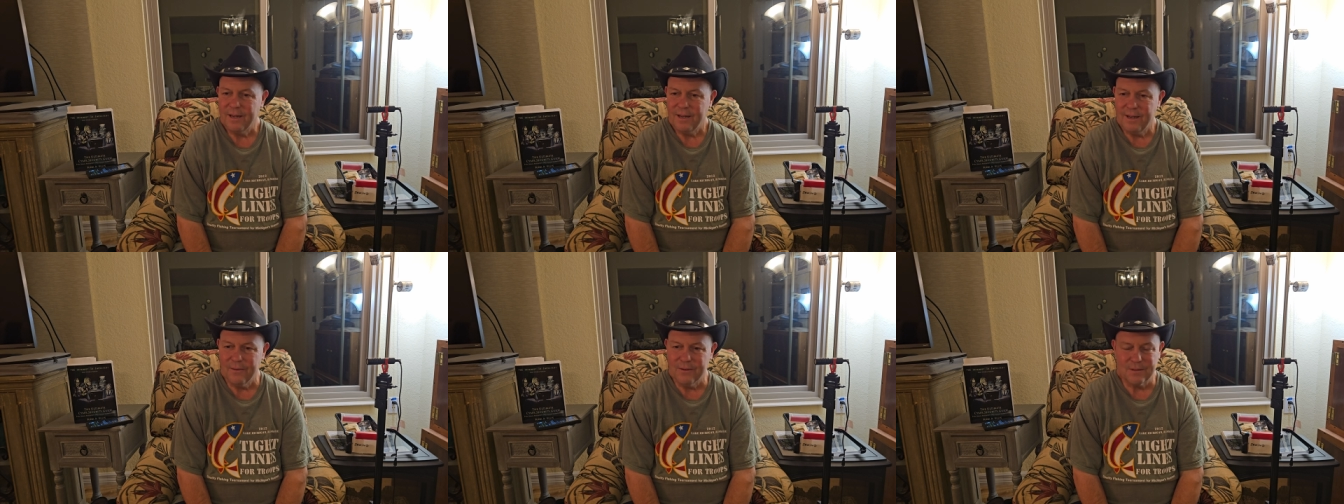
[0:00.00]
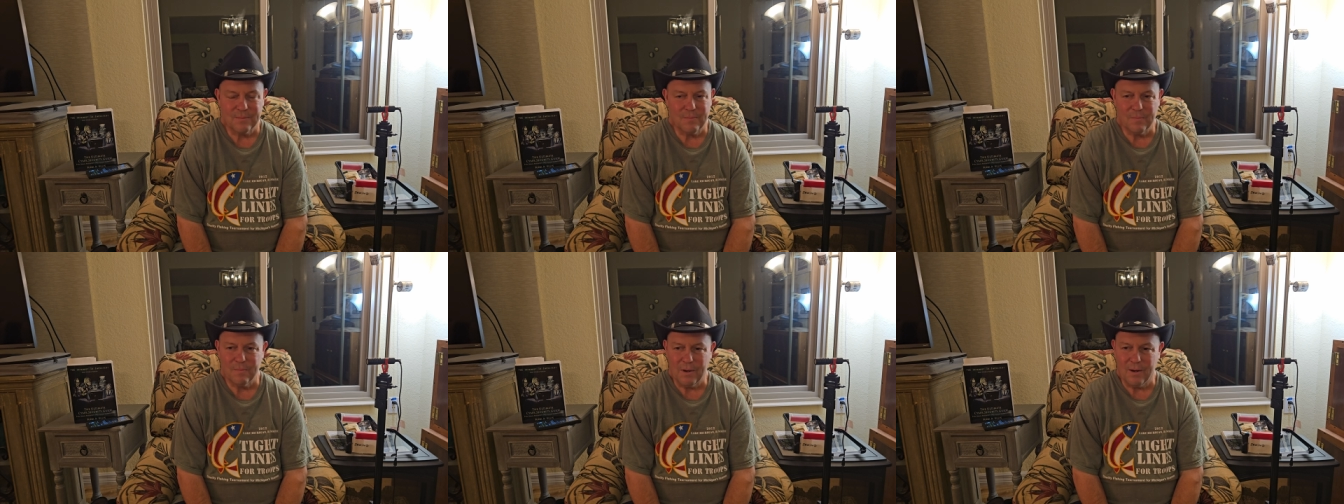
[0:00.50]

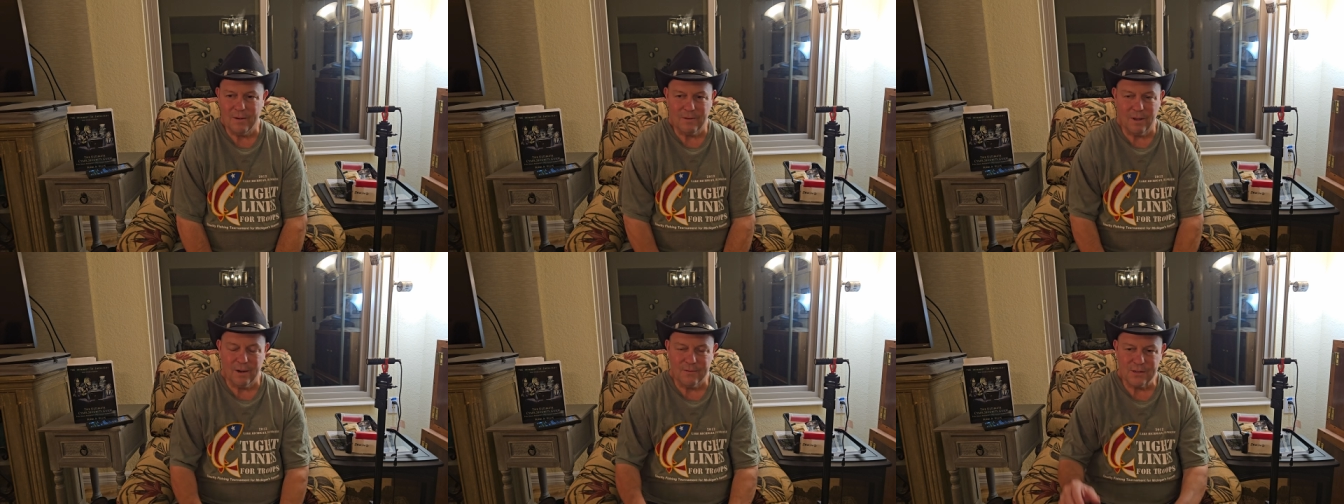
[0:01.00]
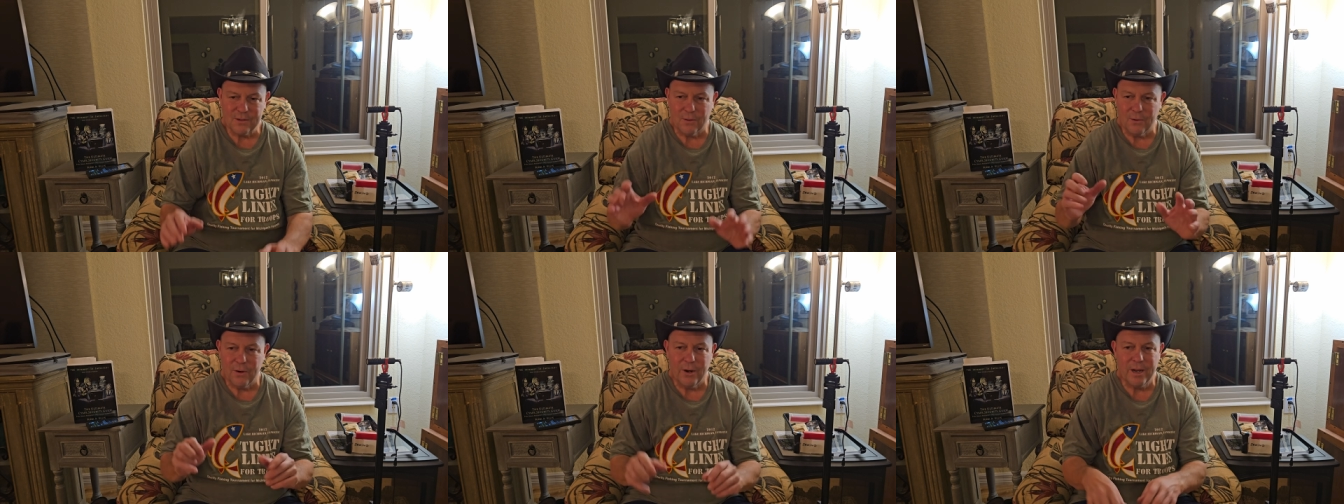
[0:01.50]
a love
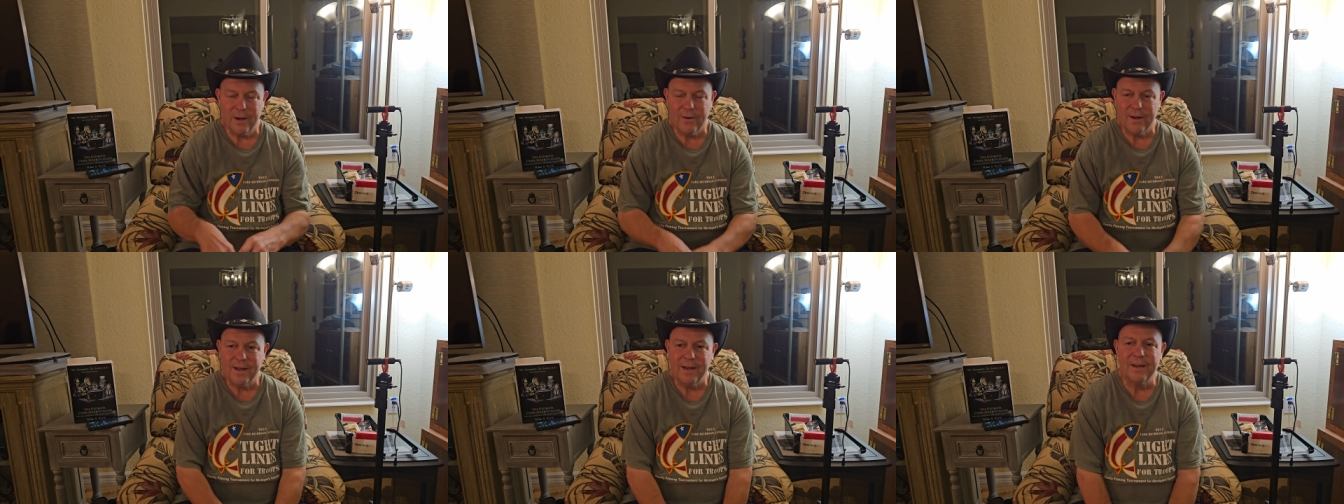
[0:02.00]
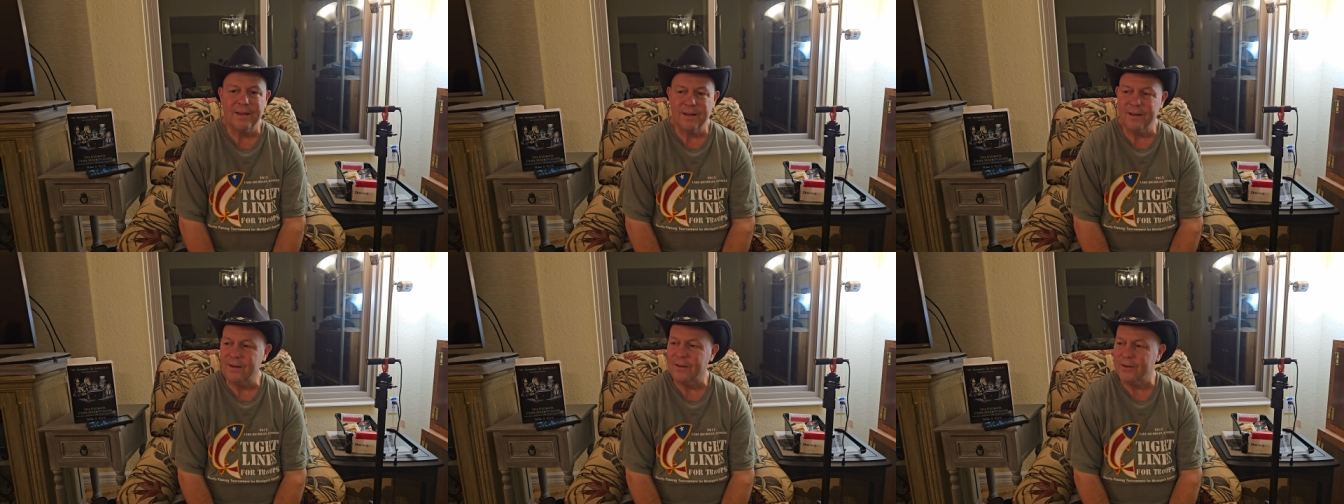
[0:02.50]
story. You know, I kind of get
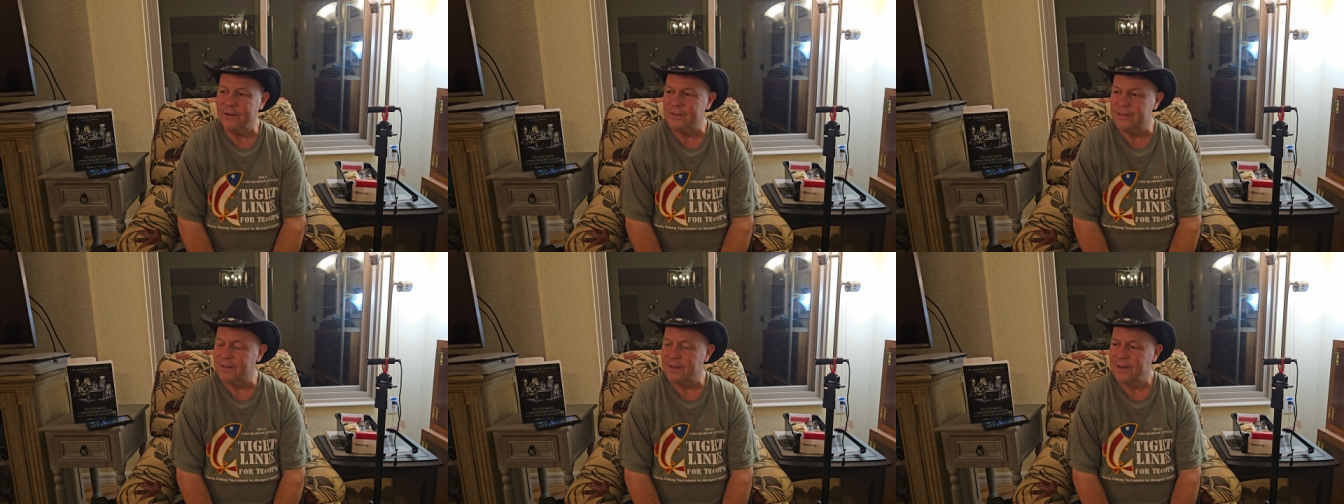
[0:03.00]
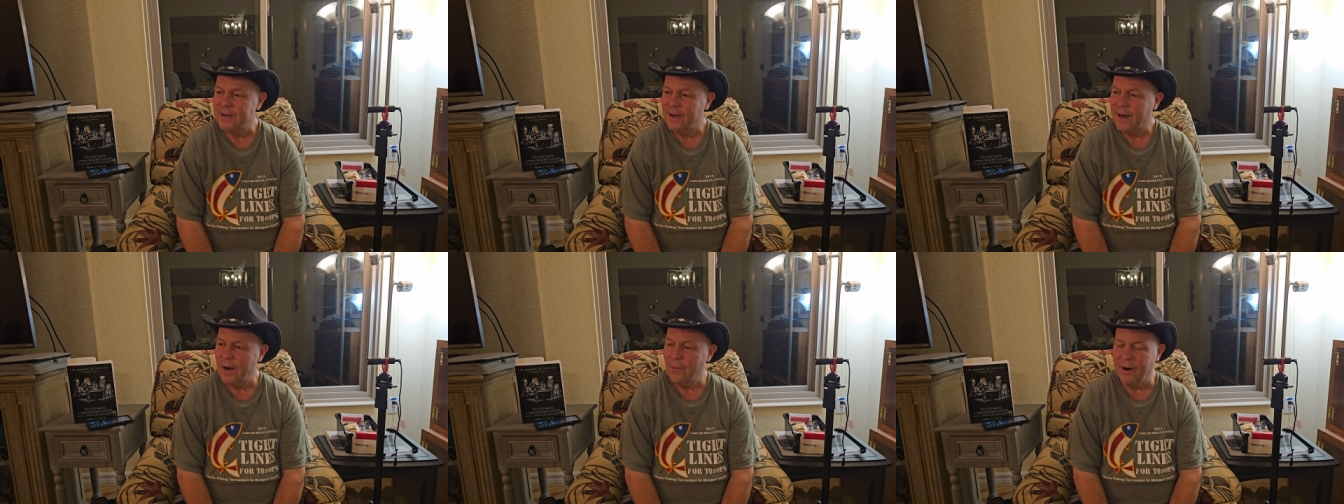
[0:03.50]
into those. And
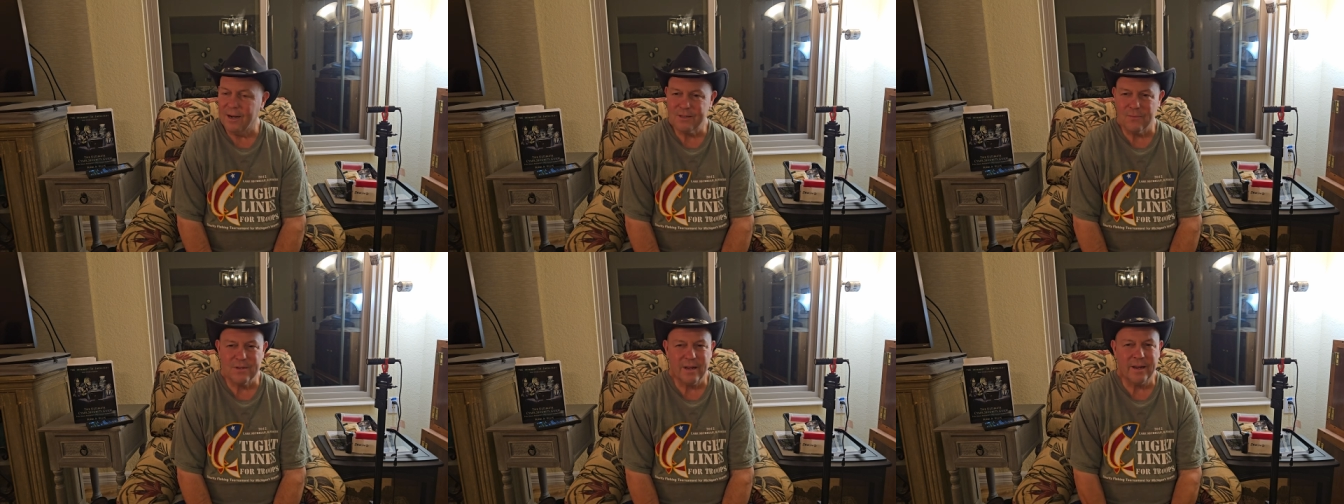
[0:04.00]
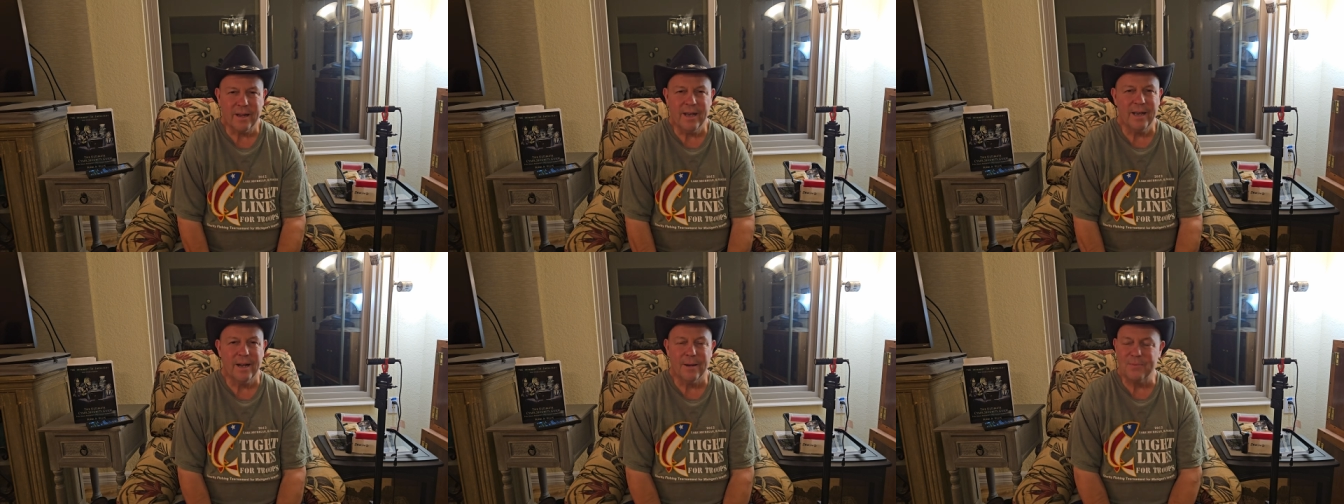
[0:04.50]
I watched, it was like
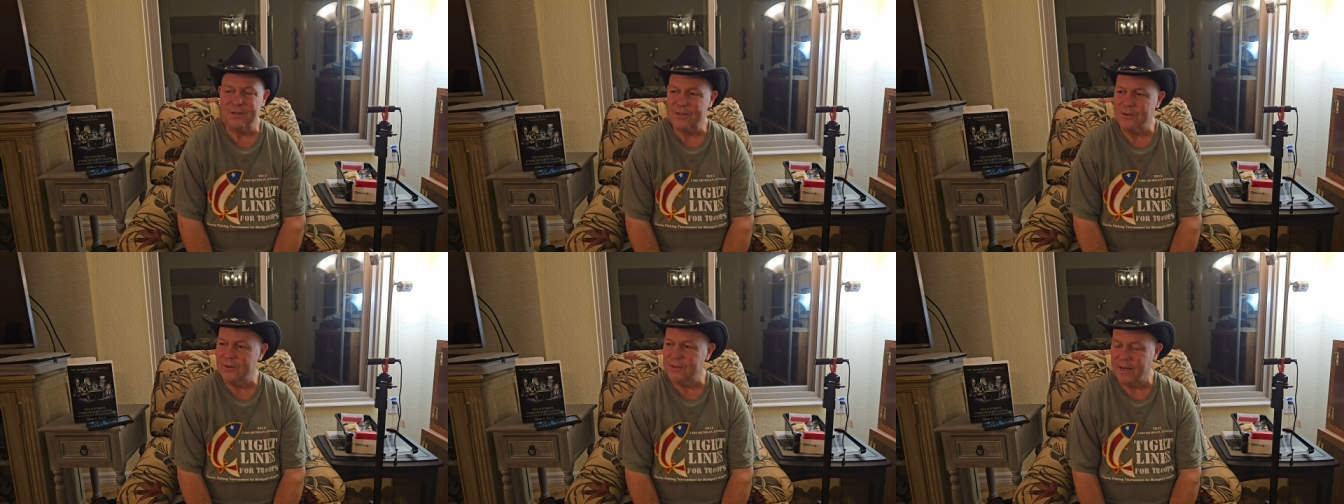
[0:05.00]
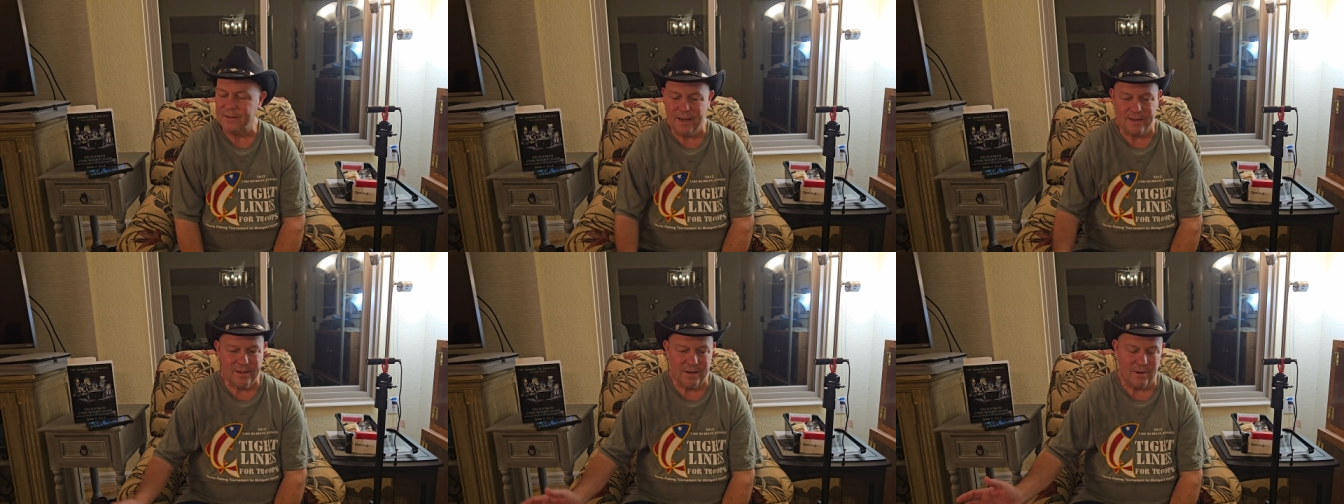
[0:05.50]
8 episodes. I
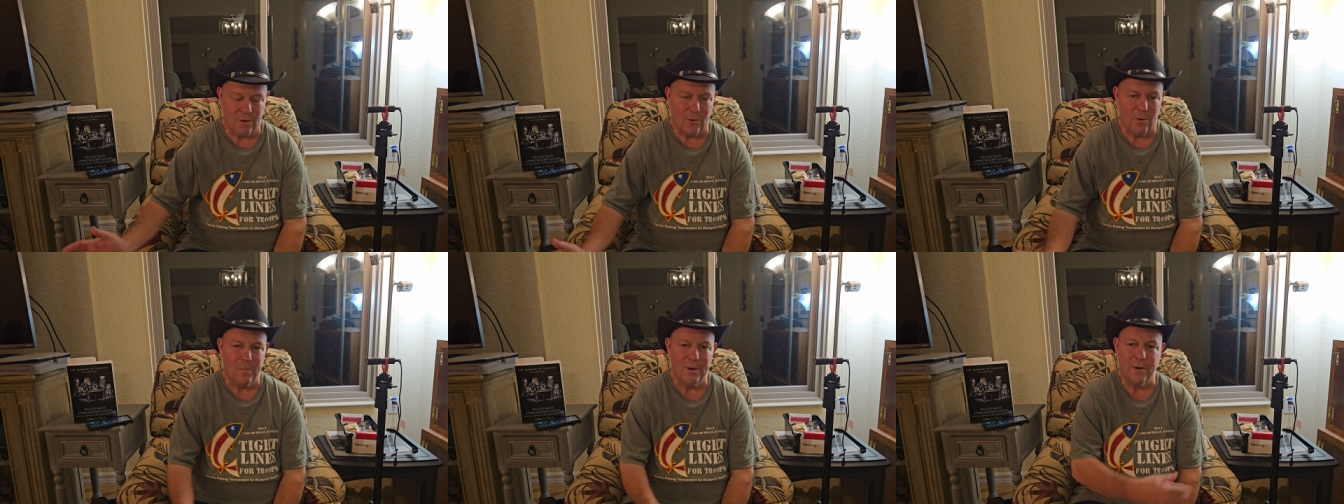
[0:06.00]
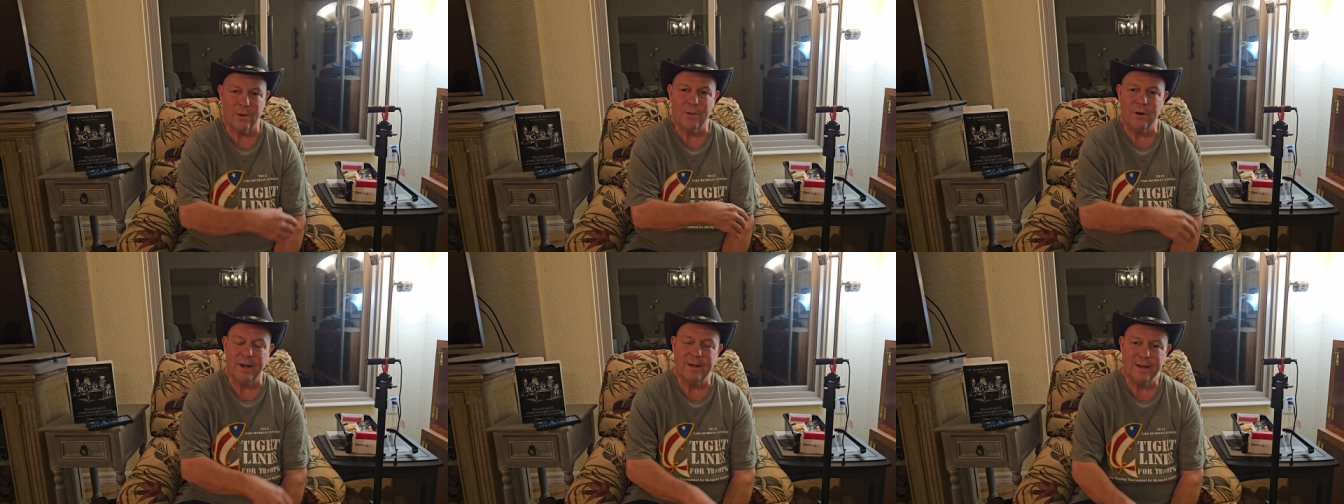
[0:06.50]
did a whole
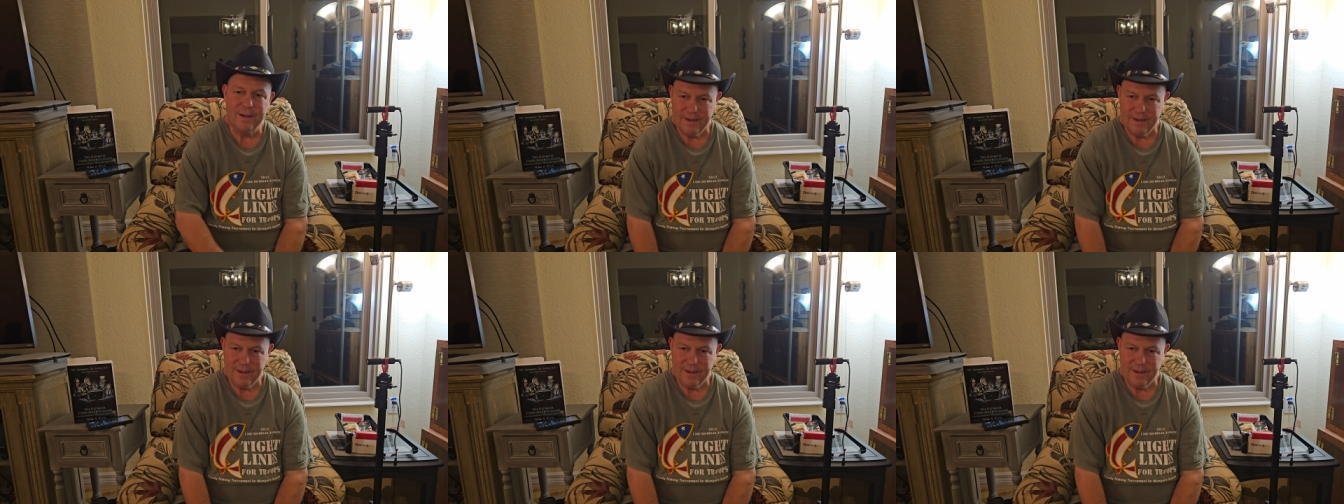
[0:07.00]
marathon.